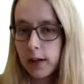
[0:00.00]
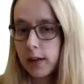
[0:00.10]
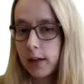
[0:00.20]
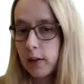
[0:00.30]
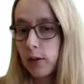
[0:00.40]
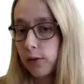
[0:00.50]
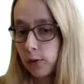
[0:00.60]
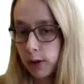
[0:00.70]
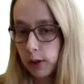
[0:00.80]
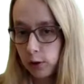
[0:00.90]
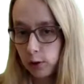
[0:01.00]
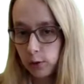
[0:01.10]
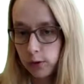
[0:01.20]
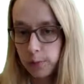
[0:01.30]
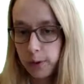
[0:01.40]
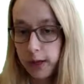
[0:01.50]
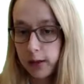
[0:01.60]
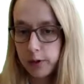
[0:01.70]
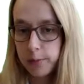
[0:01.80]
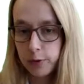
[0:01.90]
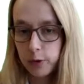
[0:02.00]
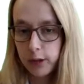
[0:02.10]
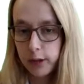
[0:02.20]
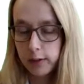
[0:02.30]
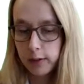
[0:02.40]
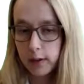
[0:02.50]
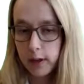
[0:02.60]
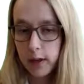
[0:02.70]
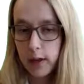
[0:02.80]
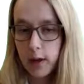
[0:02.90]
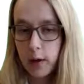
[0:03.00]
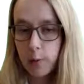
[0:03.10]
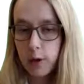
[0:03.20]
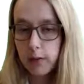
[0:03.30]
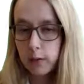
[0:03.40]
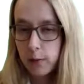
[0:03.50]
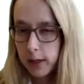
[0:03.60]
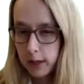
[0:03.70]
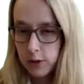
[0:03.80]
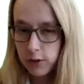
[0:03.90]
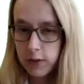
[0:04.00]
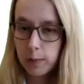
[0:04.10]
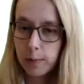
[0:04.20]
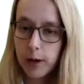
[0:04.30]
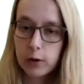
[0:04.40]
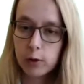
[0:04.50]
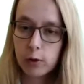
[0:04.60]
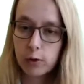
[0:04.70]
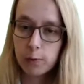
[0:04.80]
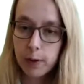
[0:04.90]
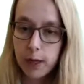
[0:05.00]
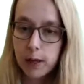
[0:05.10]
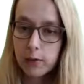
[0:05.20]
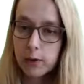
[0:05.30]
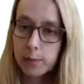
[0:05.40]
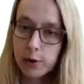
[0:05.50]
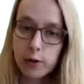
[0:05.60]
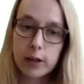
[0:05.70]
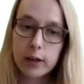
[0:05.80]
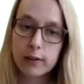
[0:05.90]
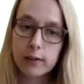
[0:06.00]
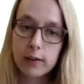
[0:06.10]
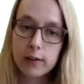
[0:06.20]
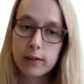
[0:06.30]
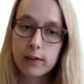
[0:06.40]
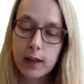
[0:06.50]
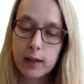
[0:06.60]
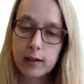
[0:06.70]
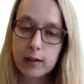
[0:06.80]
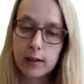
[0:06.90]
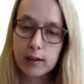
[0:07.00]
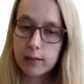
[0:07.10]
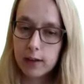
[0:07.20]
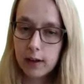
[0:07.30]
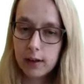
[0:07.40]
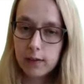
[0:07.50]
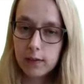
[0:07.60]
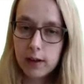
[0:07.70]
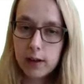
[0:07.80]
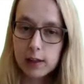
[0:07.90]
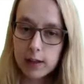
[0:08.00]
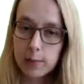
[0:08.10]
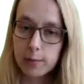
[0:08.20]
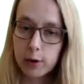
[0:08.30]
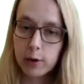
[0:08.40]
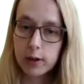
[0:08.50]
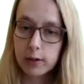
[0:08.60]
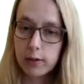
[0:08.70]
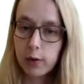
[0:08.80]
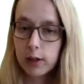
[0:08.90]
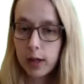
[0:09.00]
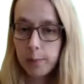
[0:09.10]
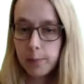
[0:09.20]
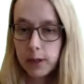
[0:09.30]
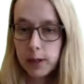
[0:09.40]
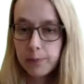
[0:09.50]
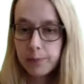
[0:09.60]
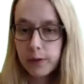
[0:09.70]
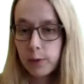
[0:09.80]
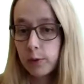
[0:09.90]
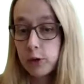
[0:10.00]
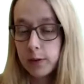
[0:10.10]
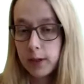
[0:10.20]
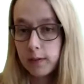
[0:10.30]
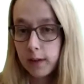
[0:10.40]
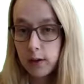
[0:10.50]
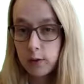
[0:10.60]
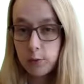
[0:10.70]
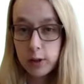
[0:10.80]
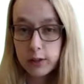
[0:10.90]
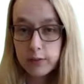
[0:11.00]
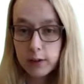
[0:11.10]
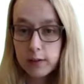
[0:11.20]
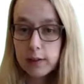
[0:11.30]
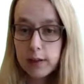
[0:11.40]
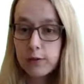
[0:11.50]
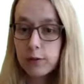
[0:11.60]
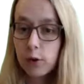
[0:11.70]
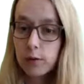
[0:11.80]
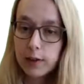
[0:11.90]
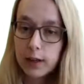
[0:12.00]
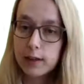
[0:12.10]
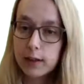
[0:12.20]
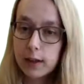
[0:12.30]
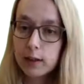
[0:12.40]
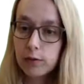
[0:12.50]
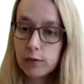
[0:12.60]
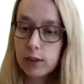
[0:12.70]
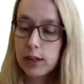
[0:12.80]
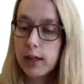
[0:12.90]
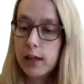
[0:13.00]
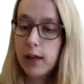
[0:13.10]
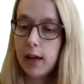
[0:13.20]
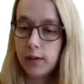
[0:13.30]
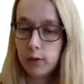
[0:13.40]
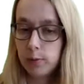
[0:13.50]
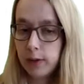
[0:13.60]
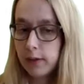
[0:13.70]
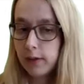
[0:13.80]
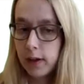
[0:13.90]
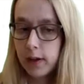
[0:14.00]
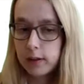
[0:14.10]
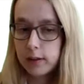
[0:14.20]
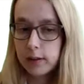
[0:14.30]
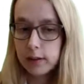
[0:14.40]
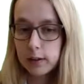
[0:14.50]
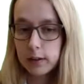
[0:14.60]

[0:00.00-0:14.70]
and that also includes bakery products. What is quite interesting about those bakery products is that these are single-day products for the company, which means that whatever is left over at the end of the day has to be discarded.